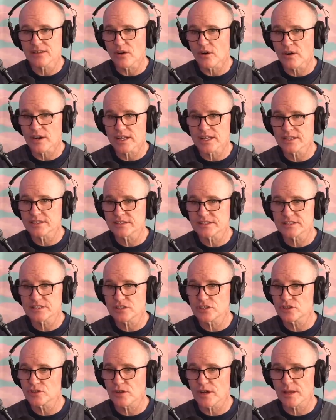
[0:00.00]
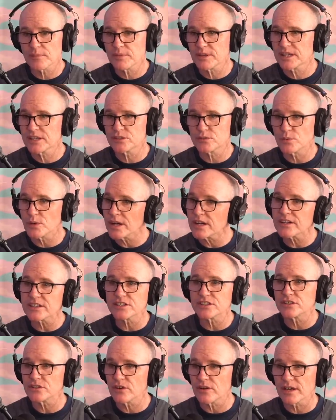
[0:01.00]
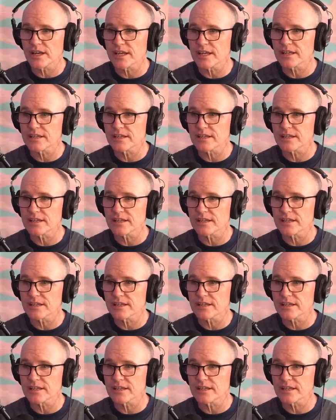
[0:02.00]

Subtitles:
audiences enjoy it because we're enjoying it.